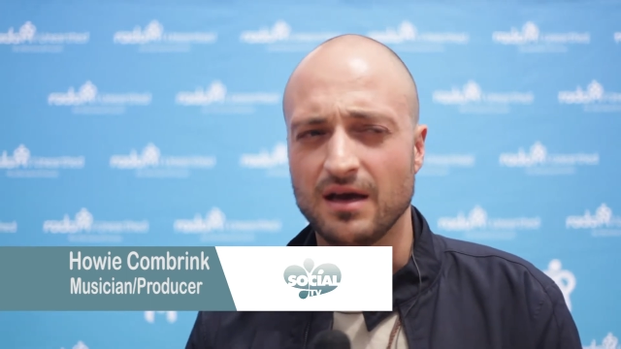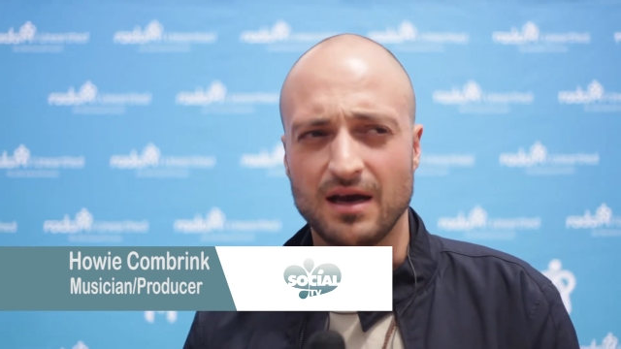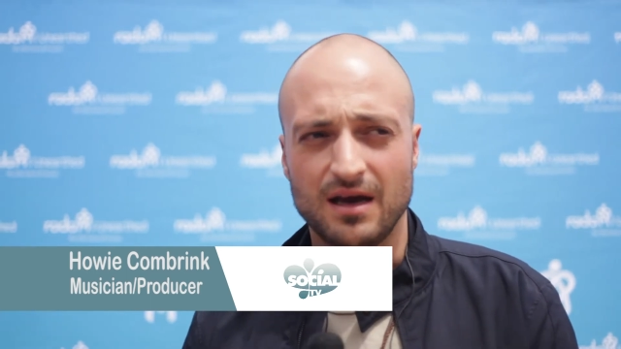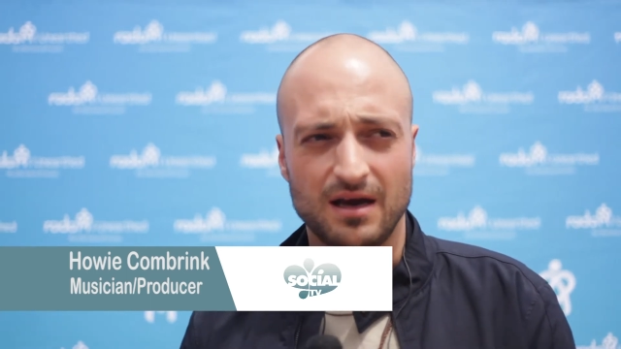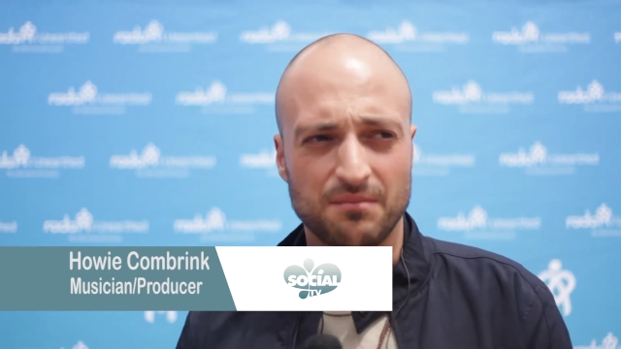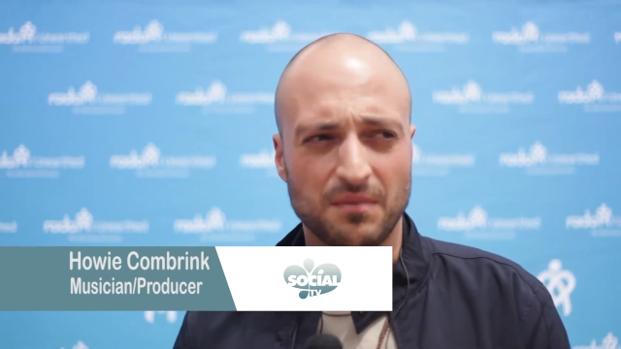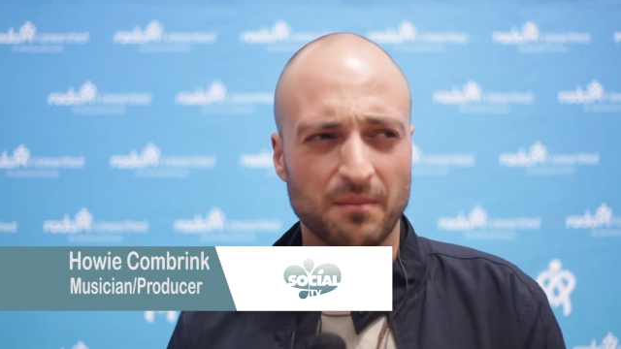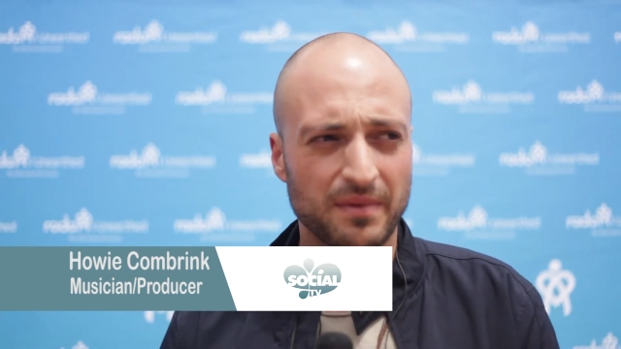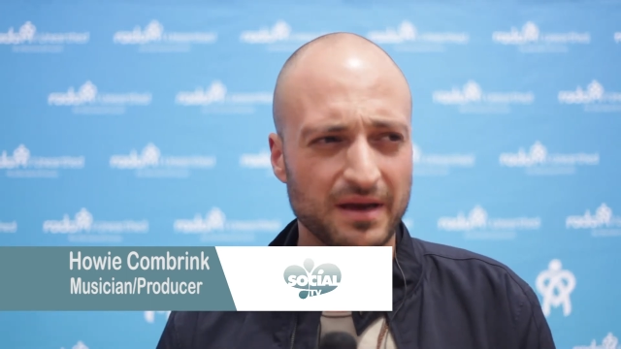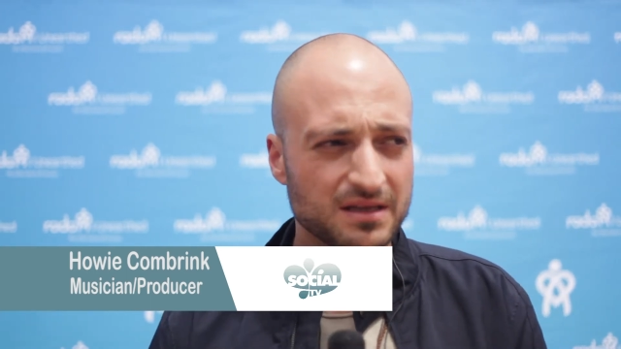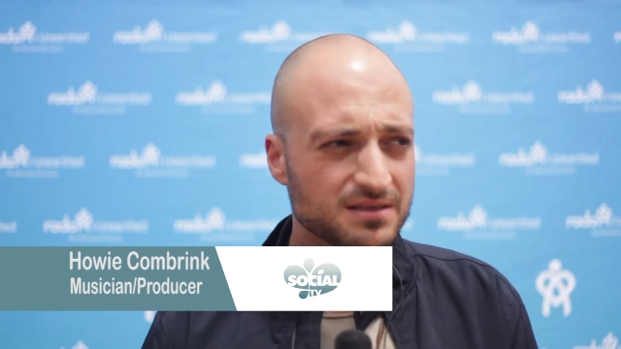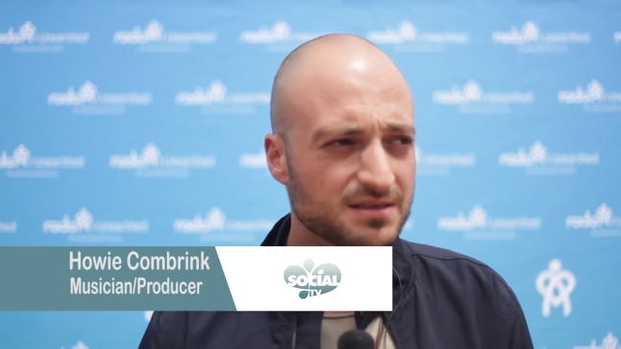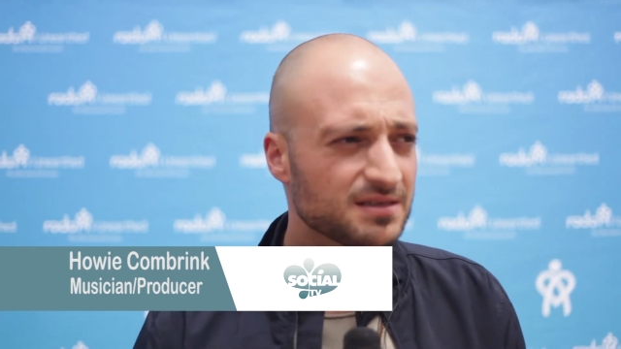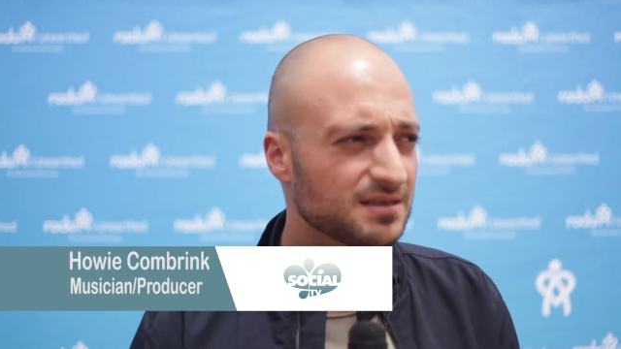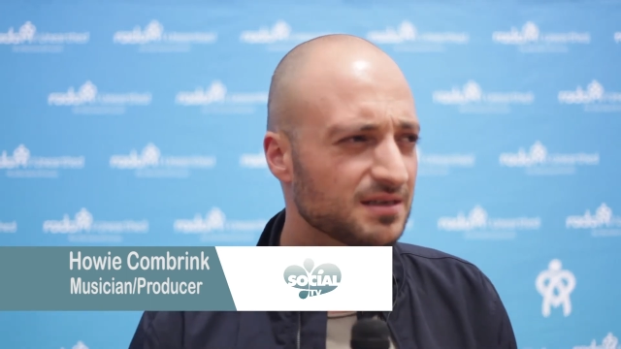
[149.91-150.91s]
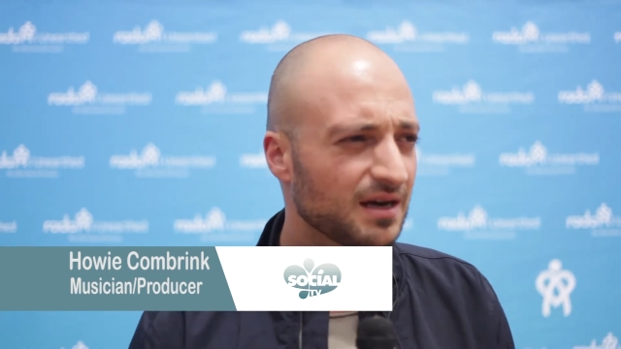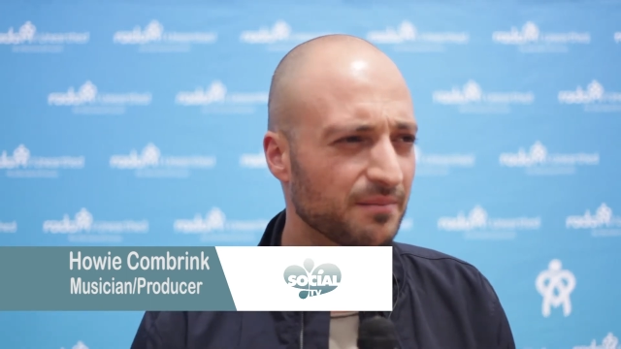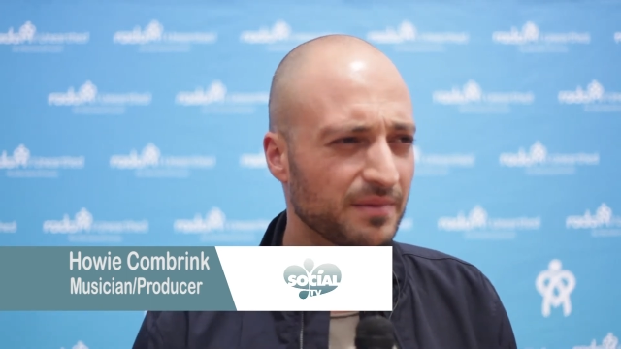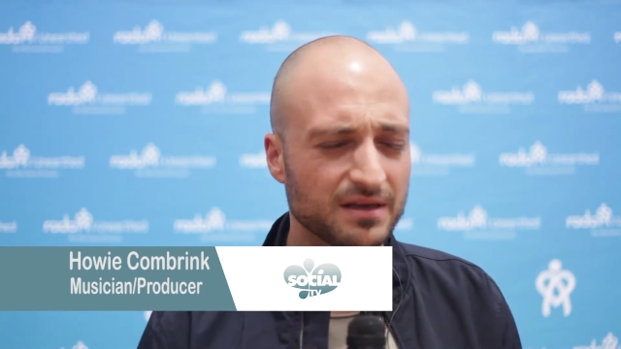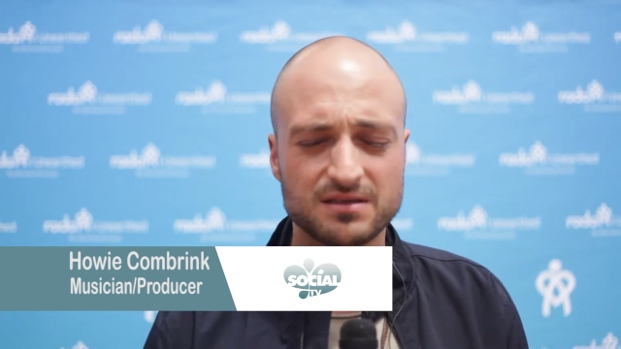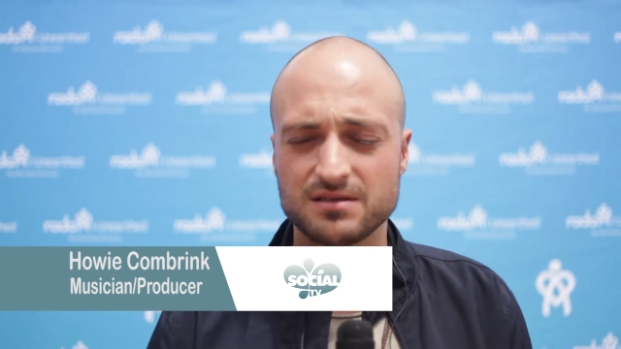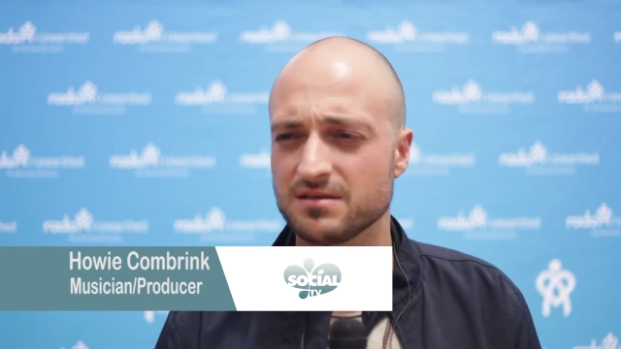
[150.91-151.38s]
Um, I met I
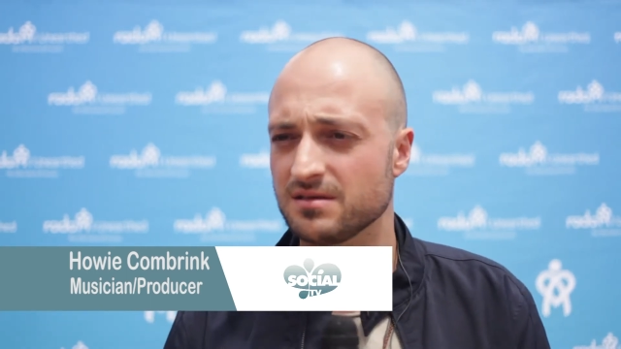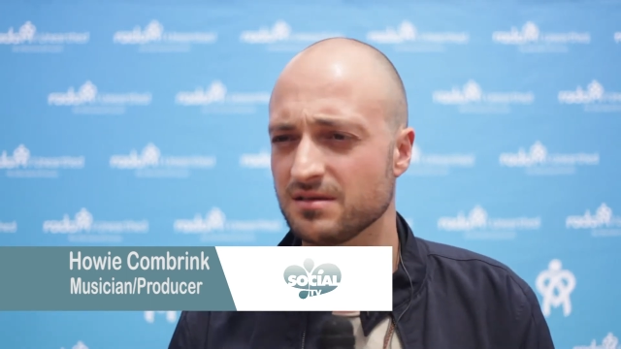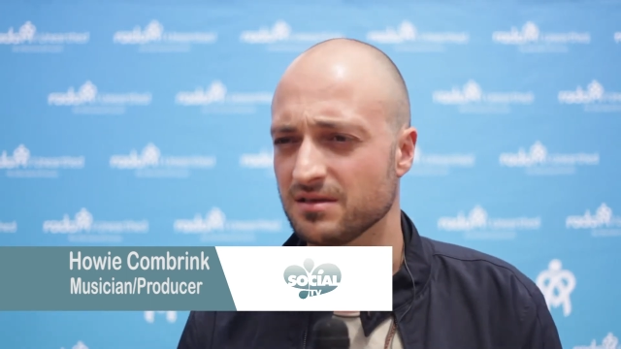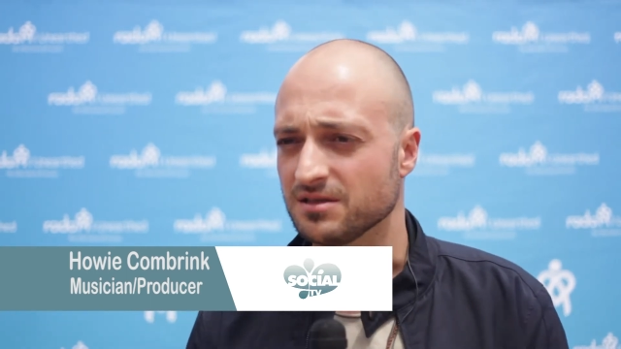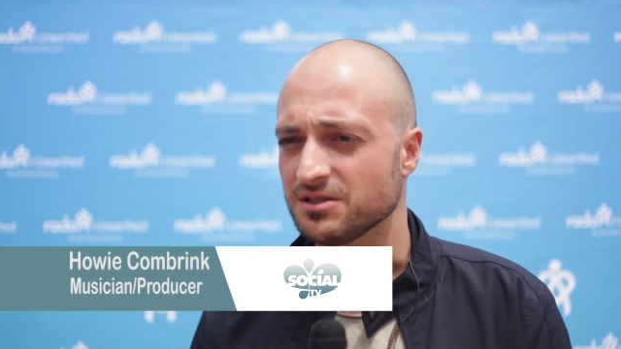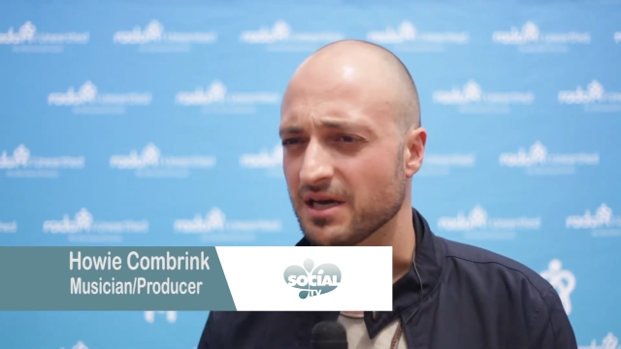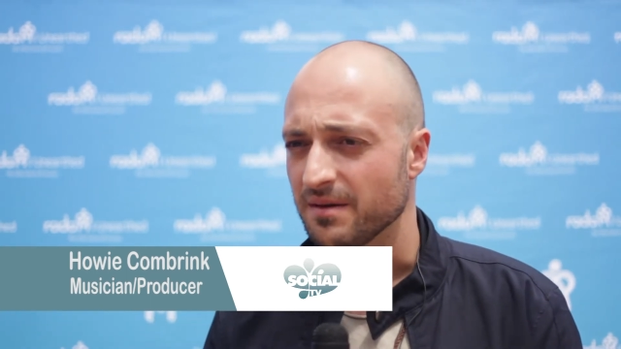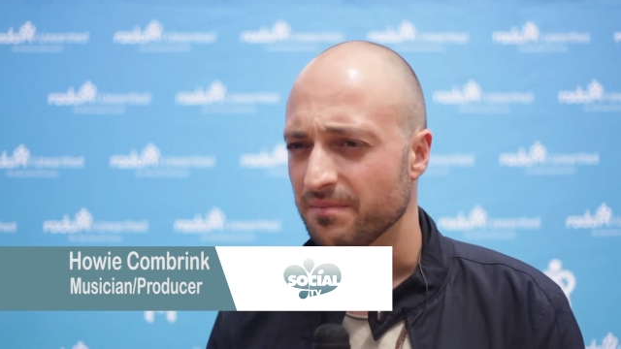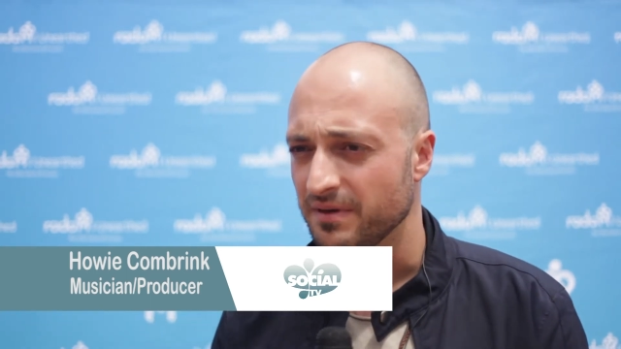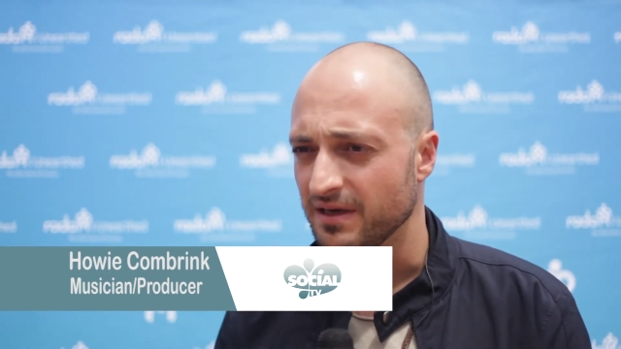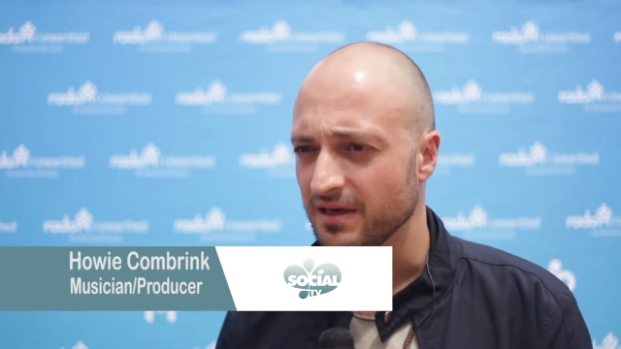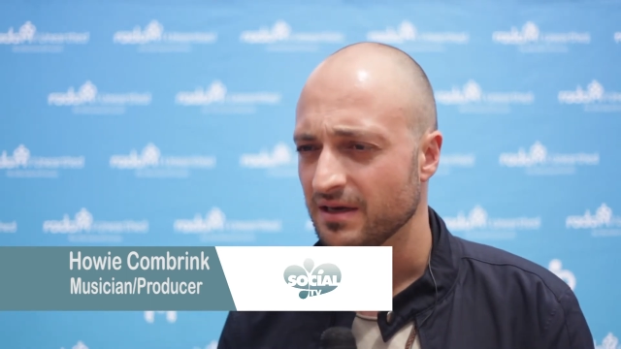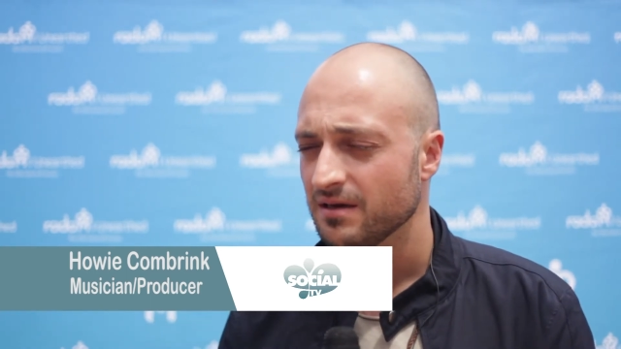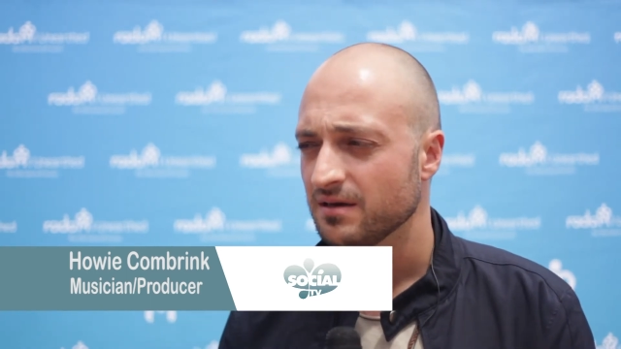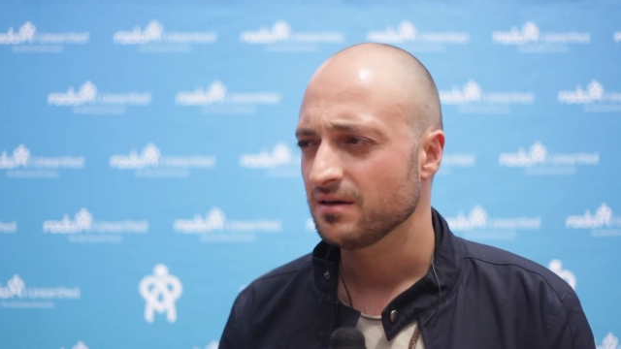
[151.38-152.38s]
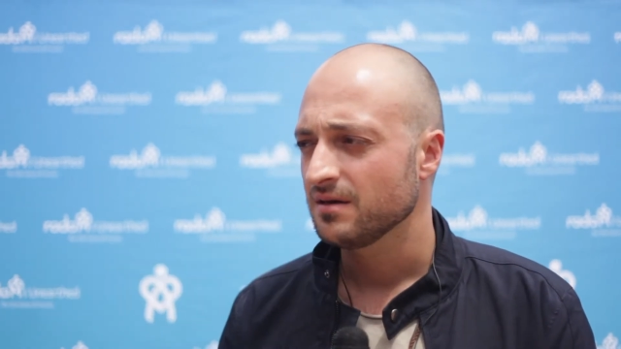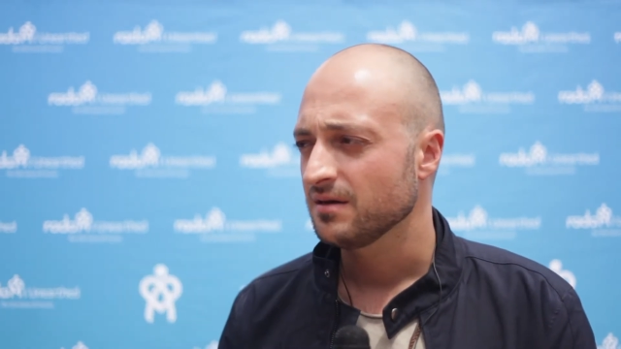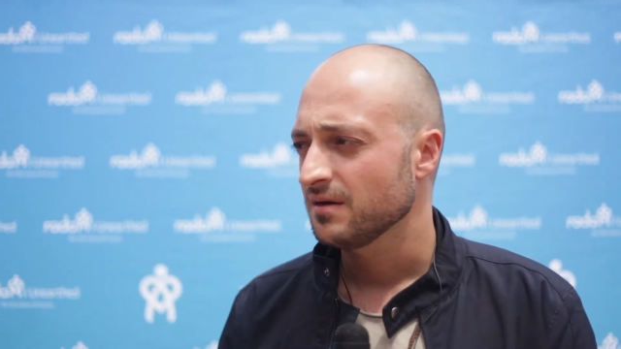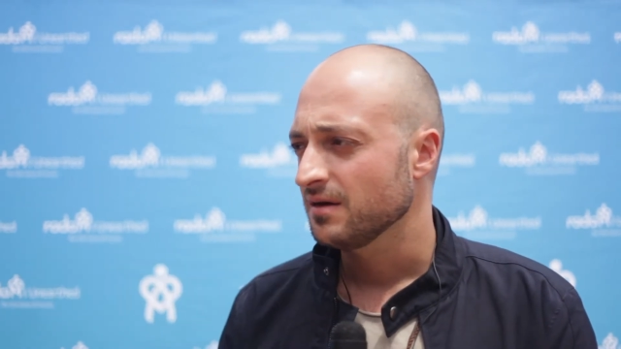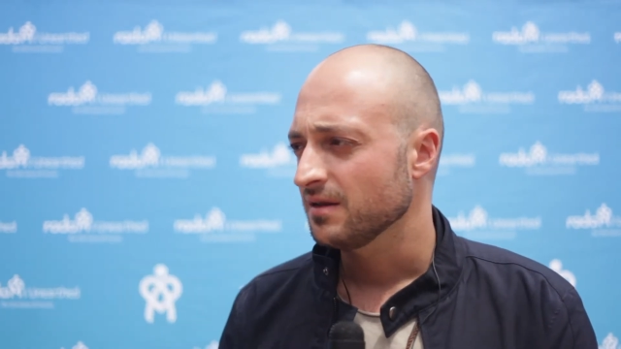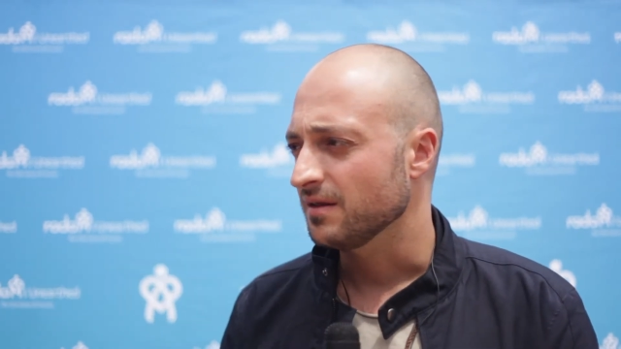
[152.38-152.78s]
met JP,